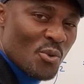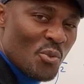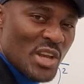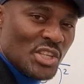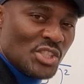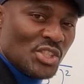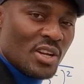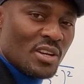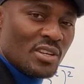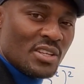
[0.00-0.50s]
We
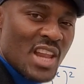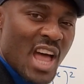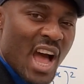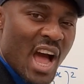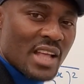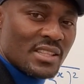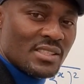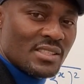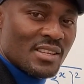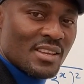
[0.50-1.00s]
shall
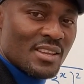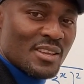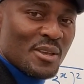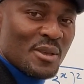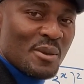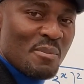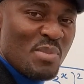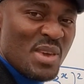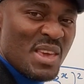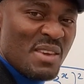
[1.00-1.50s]
not
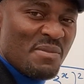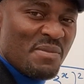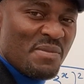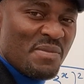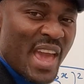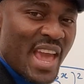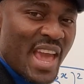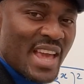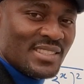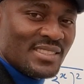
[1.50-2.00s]
be
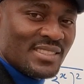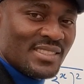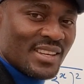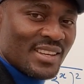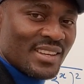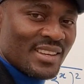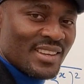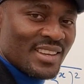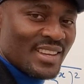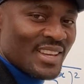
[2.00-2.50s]
faint.
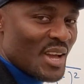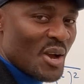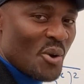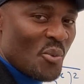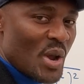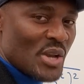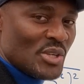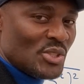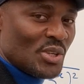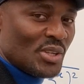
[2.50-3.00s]

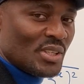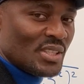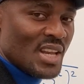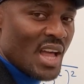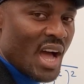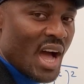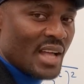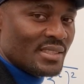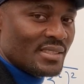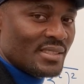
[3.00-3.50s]
We shall
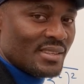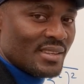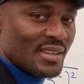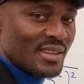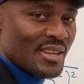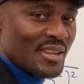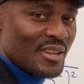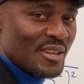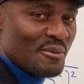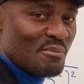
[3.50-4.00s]
not
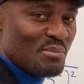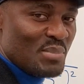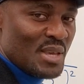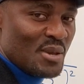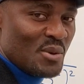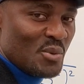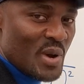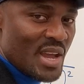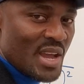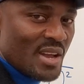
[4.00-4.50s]
be
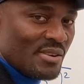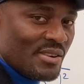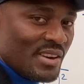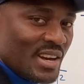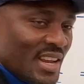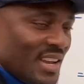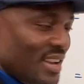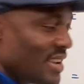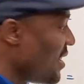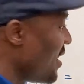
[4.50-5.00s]

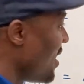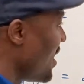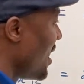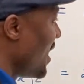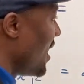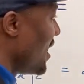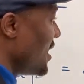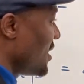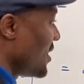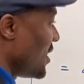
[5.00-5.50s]
weary.
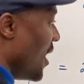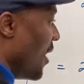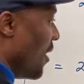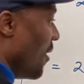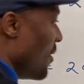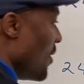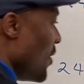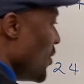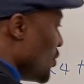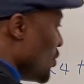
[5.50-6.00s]
Let's go.